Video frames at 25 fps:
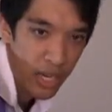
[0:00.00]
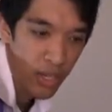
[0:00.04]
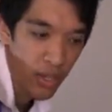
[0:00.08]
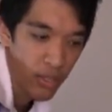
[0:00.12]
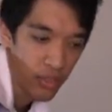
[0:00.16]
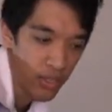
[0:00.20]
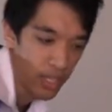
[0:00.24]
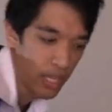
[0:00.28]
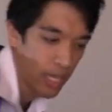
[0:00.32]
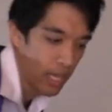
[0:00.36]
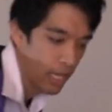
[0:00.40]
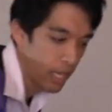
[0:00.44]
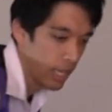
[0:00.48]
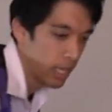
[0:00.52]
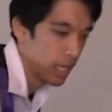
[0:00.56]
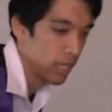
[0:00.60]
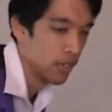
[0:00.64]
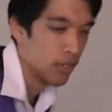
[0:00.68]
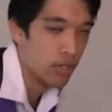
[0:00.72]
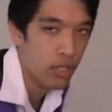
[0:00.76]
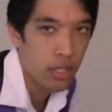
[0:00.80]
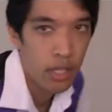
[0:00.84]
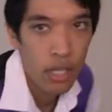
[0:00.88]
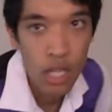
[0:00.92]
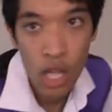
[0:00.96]
on the
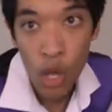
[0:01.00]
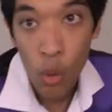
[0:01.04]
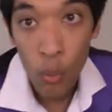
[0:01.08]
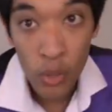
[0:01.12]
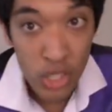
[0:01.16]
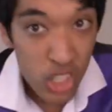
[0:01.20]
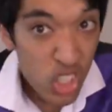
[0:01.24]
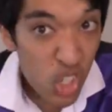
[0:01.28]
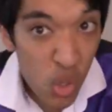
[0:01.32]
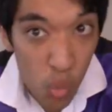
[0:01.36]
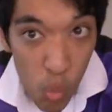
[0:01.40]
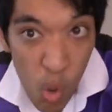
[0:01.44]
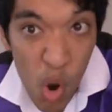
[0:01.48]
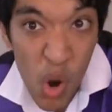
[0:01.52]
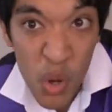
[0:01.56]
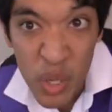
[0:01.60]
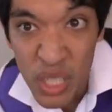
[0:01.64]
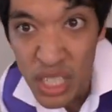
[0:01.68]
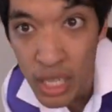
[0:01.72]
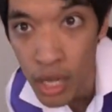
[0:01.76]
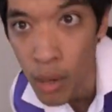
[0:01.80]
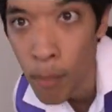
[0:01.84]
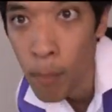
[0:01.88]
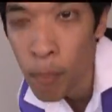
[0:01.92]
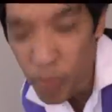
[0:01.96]
head, which awoke
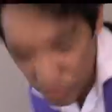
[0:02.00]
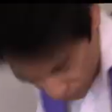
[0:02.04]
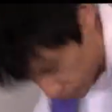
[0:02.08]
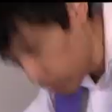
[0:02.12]
him.